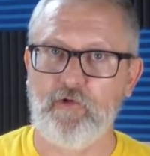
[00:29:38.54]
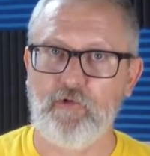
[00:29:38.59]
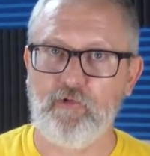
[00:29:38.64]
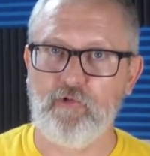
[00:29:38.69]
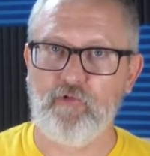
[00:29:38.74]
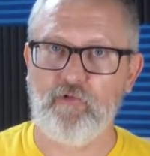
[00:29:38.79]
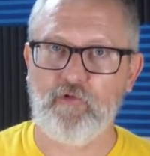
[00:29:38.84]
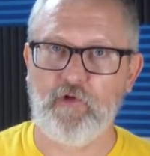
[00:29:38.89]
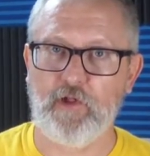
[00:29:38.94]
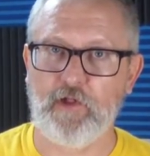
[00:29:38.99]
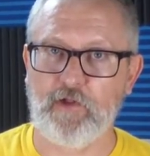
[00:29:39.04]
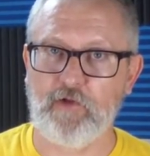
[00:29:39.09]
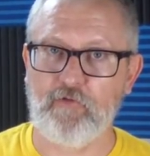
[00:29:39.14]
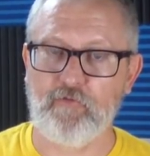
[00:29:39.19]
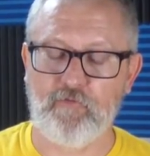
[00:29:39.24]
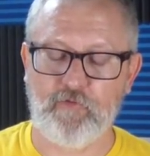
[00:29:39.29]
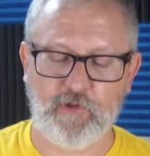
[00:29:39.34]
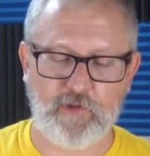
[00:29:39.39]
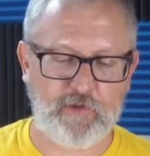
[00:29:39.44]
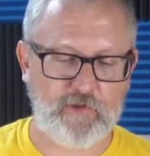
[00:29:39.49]

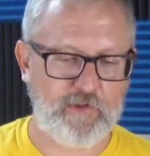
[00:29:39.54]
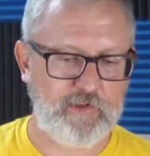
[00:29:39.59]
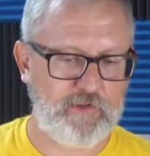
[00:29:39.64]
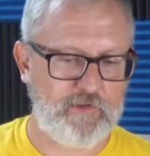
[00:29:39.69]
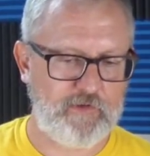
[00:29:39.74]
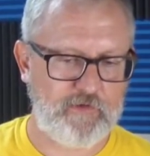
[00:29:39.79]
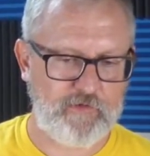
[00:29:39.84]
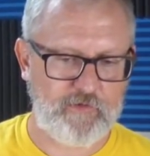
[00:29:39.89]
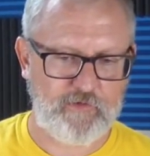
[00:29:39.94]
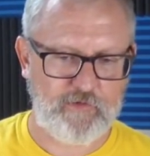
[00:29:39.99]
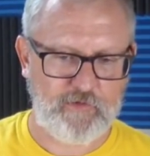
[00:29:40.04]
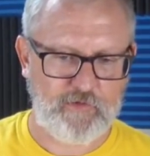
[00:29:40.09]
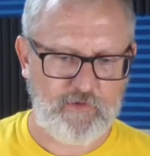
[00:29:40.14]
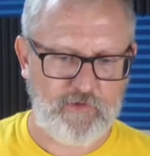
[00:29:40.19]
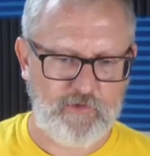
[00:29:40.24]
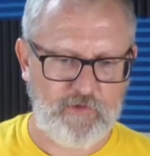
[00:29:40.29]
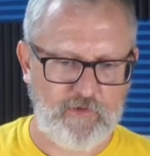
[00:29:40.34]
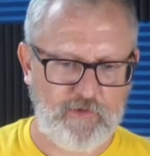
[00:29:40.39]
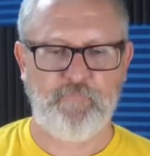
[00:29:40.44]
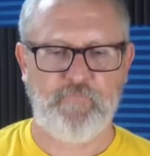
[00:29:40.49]
accused and convicted.
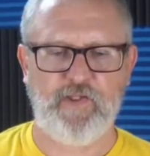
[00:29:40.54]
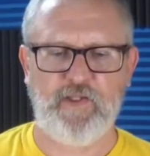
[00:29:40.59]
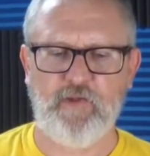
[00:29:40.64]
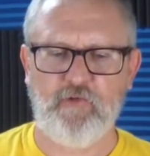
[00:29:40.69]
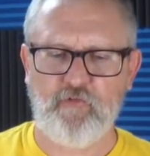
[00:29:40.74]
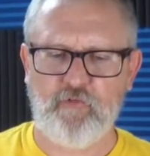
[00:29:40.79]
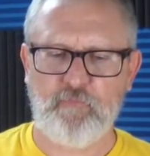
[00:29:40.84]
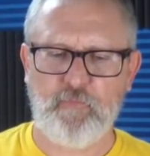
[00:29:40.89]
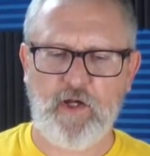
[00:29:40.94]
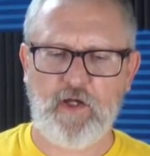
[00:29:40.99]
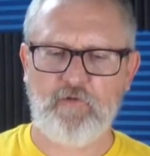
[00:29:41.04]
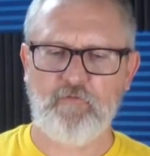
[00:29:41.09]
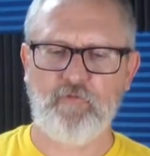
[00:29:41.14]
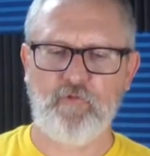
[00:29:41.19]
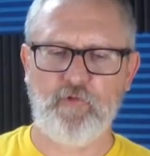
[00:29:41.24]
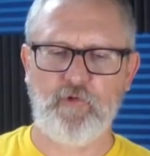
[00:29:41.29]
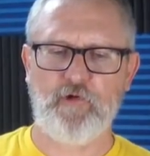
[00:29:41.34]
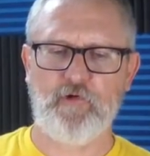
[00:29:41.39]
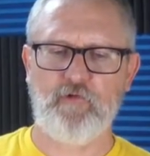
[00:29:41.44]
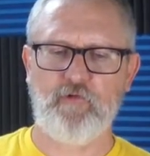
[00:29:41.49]
It's my
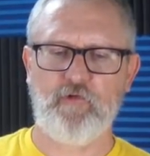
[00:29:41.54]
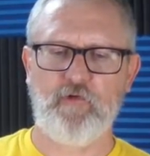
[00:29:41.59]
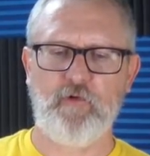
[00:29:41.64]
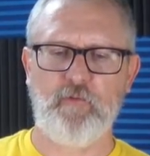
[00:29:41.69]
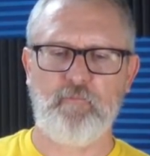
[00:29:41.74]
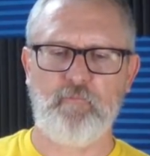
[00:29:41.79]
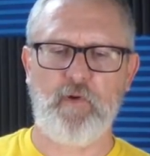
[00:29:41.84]
voice